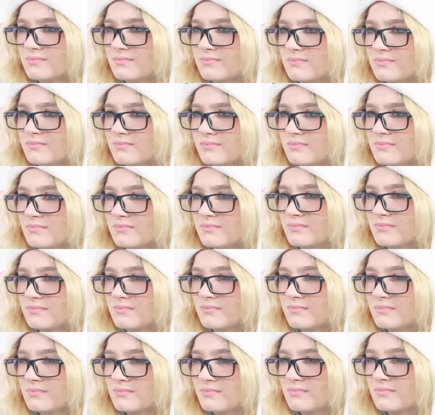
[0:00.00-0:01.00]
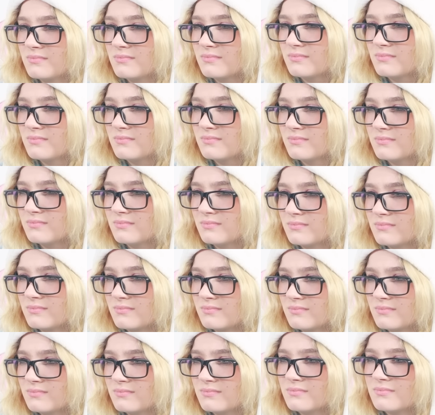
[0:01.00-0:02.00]

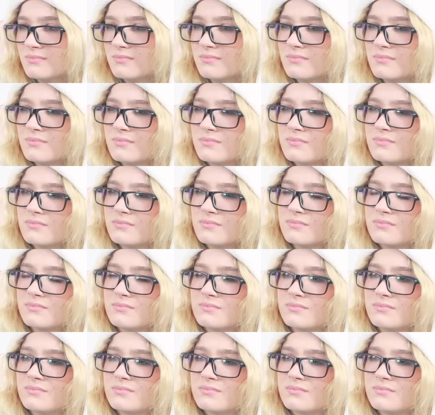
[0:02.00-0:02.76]
[no speech]